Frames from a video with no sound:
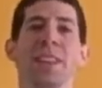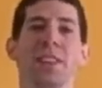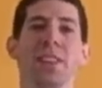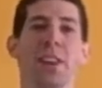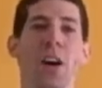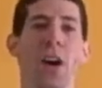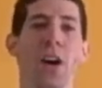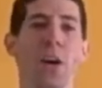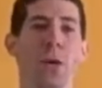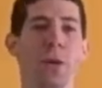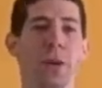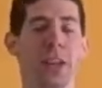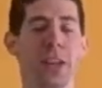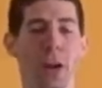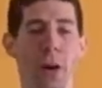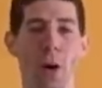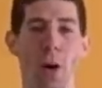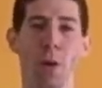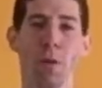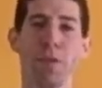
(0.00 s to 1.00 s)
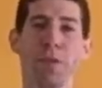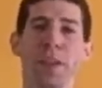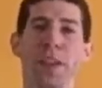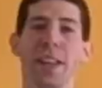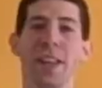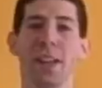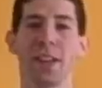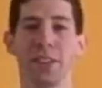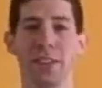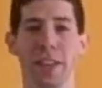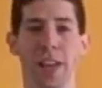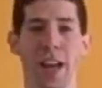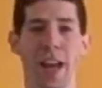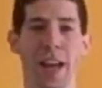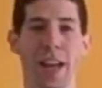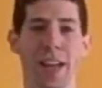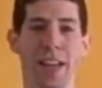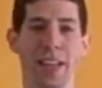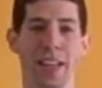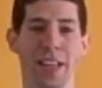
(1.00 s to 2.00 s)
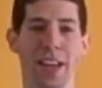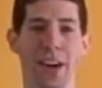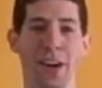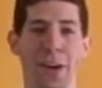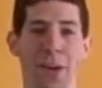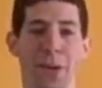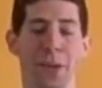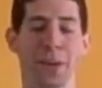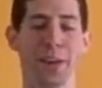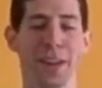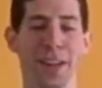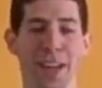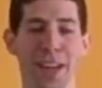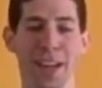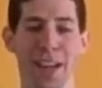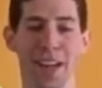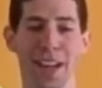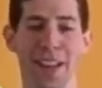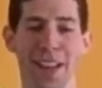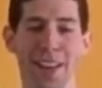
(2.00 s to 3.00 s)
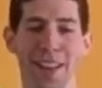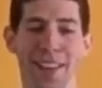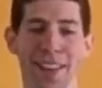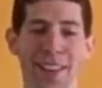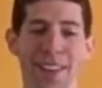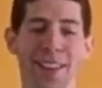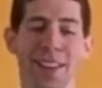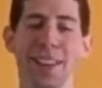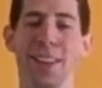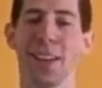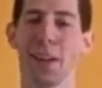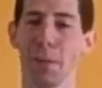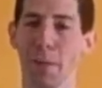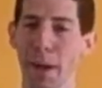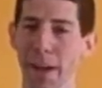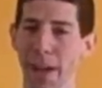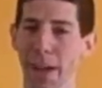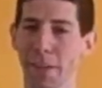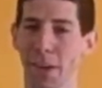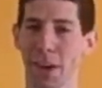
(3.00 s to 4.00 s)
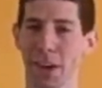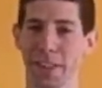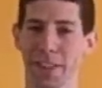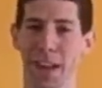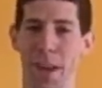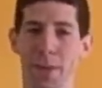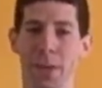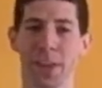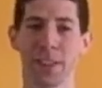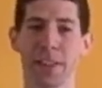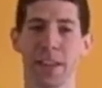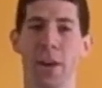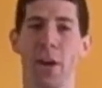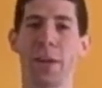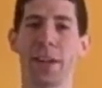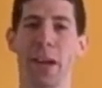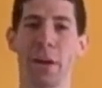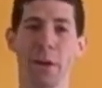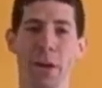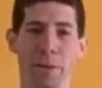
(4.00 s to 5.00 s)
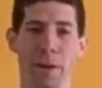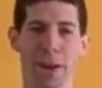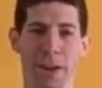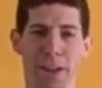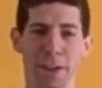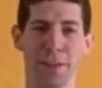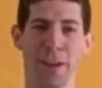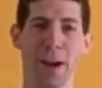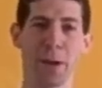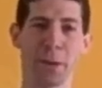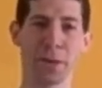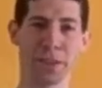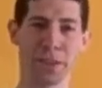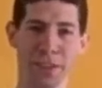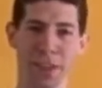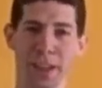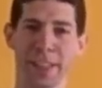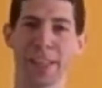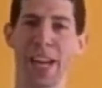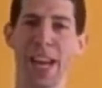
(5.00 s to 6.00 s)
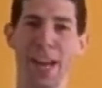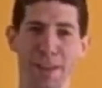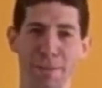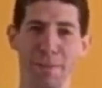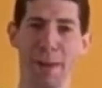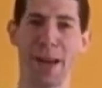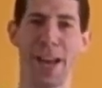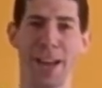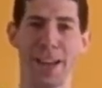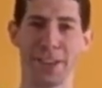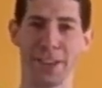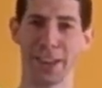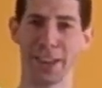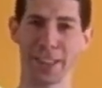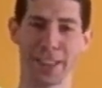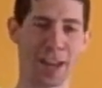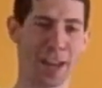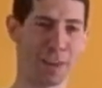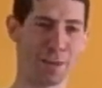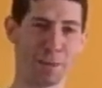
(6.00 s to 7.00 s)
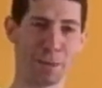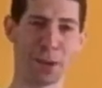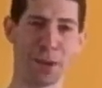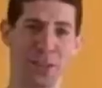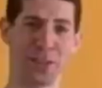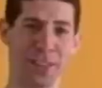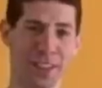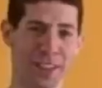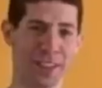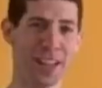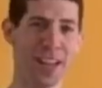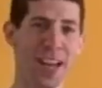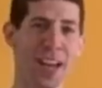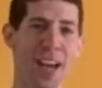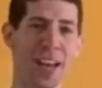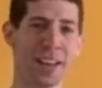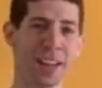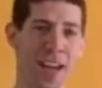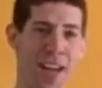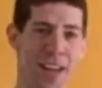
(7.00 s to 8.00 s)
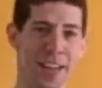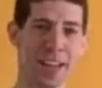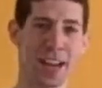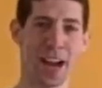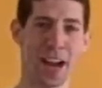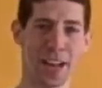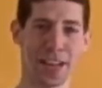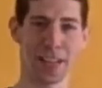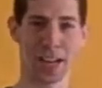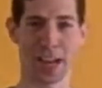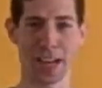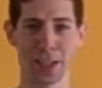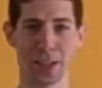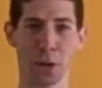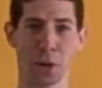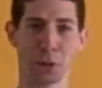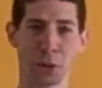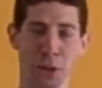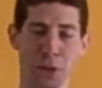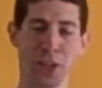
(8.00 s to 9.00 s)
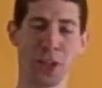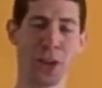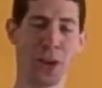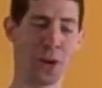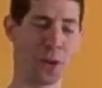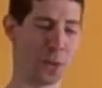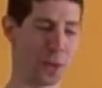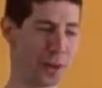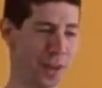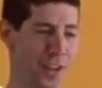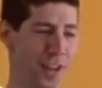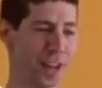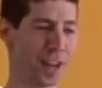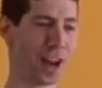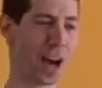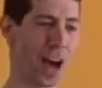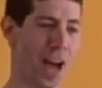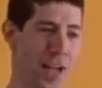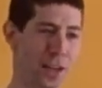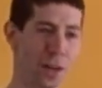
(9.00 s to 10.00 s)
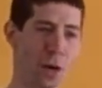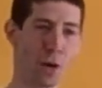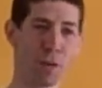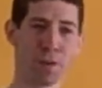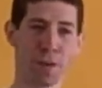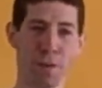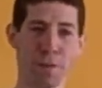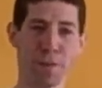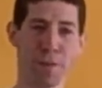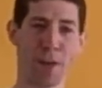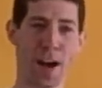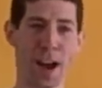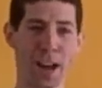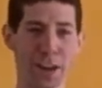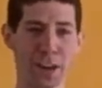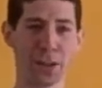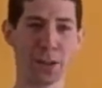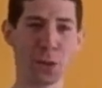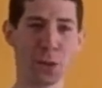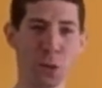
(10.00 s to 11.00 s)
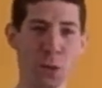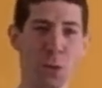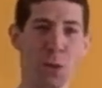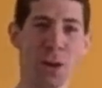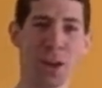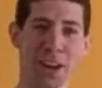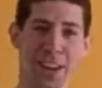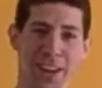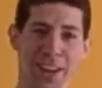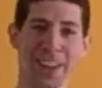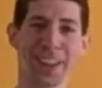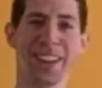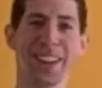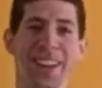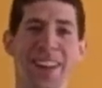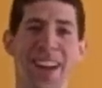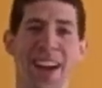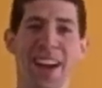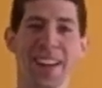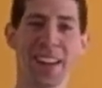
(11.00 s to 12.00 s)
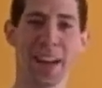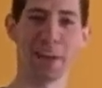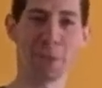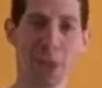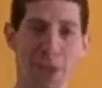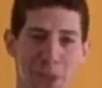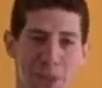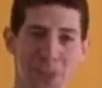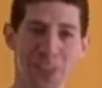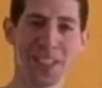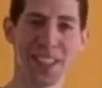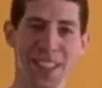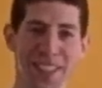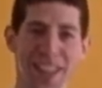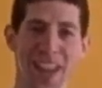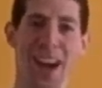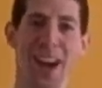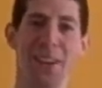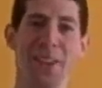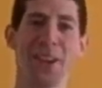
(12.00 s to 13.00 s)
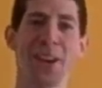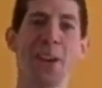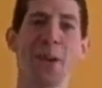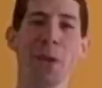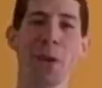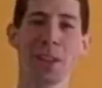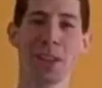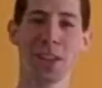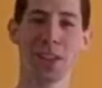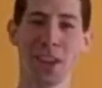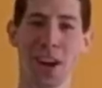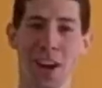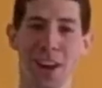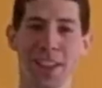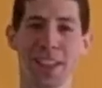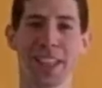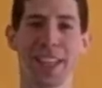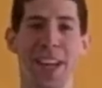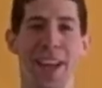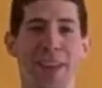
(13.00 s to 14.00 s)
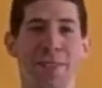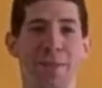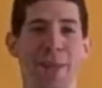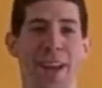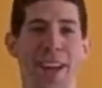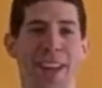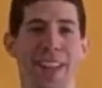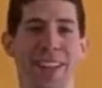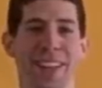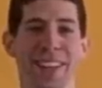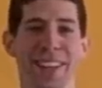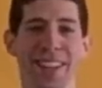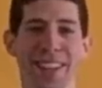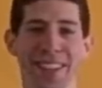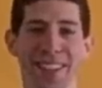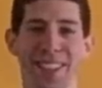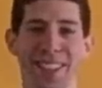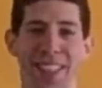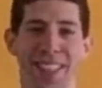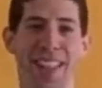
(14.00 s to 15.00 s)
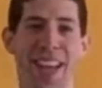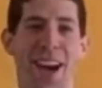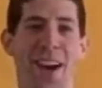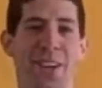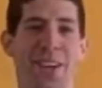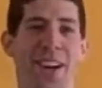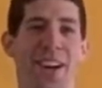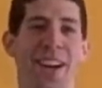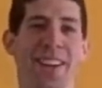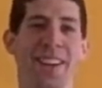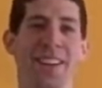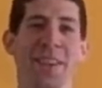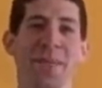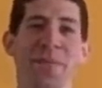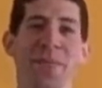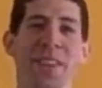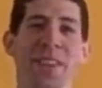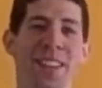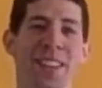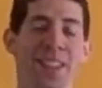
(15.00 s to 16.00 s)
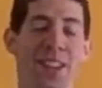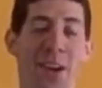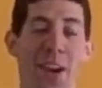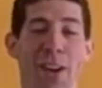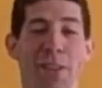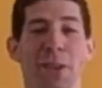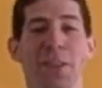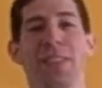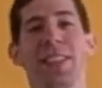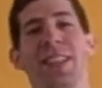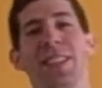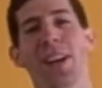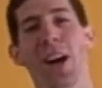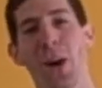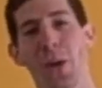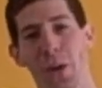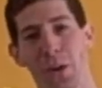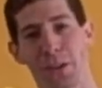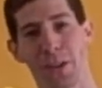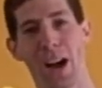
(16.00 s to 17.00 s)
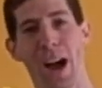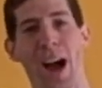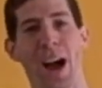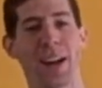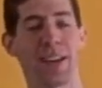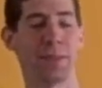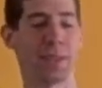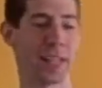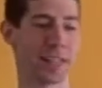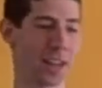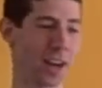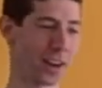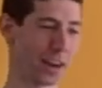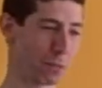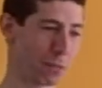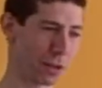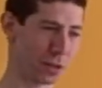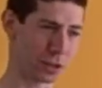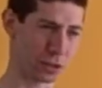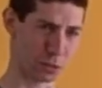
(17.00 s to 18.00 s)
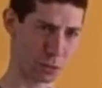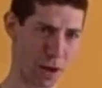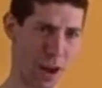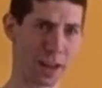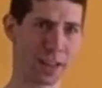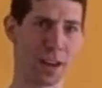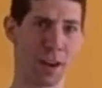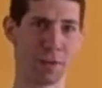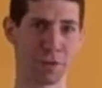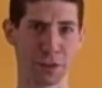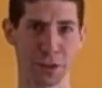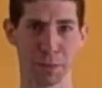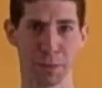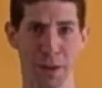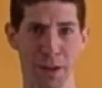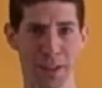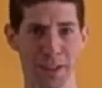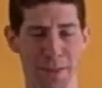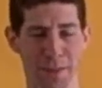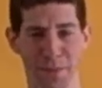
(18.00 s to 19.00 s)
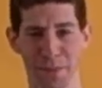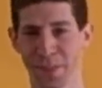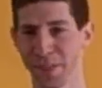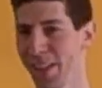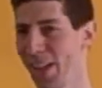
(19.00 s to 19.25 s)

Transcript: So, hopefully they'll say, they might have a hard time. You could say, okay, what about if I was a caveman or a cave person, and I go from fire to work, and I want to sit down. What does Ugg the caveman sit down on? So everyone says, oh, a rock. I'm like, all right, well, is a rock comfortable?